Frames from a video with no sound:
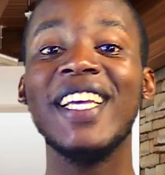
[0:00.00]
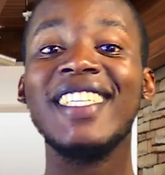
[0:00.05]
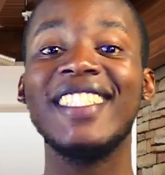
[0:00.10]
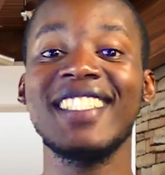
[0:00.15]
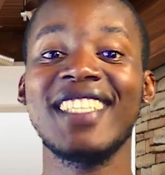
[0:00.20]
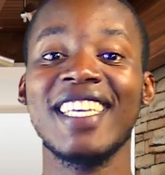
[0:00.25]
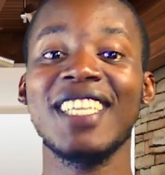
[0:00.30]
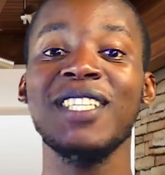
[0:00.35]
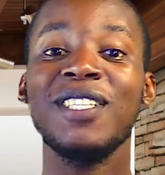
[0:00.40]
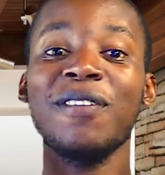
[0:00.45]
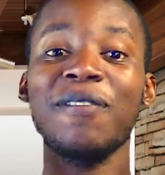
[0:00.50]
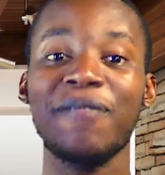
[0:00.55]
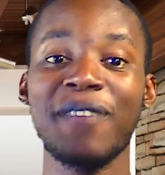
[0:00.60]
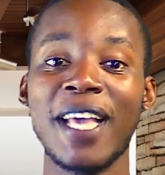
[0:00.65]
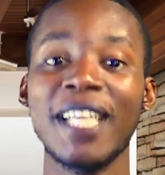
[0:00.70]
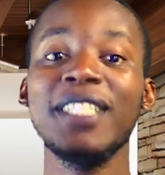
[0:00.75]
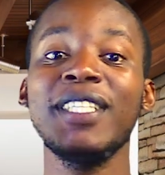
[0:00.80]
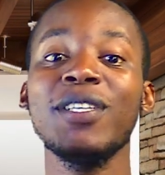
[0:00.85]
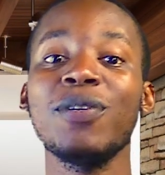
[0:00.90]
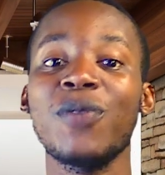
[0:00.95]
is just a
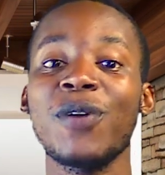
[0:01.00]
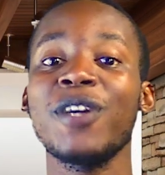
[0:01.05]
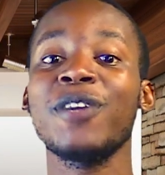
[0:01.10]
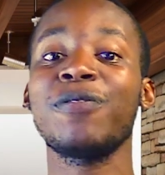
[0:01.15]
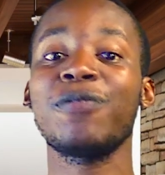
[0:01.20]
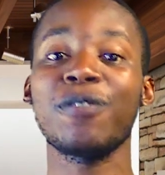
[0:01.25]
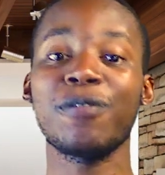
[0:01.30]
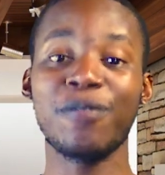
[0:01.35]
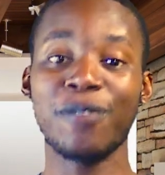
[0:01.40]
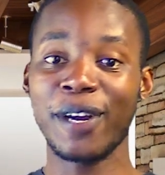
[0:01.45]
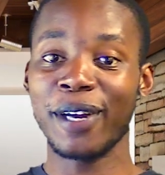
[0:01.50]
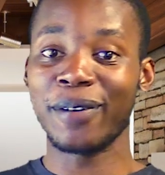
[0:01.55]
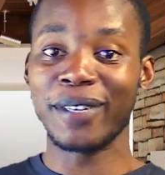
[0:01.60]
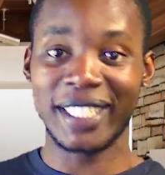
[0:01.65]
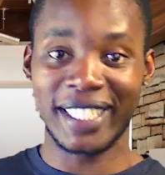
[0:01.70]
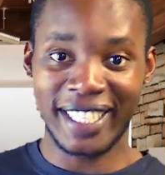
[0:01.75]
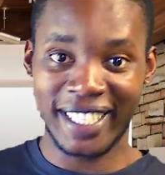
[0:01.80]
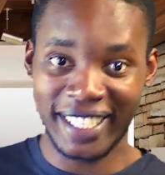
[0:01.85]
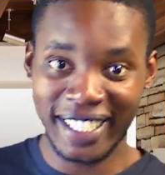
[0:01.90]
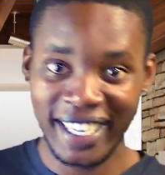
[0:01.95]
fancy word for
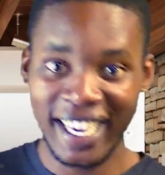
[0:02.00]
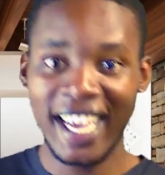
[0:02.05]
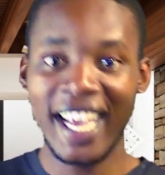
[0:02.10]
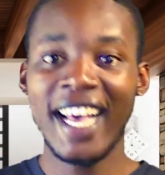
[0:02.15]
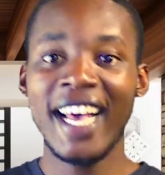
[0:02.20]
frequencies.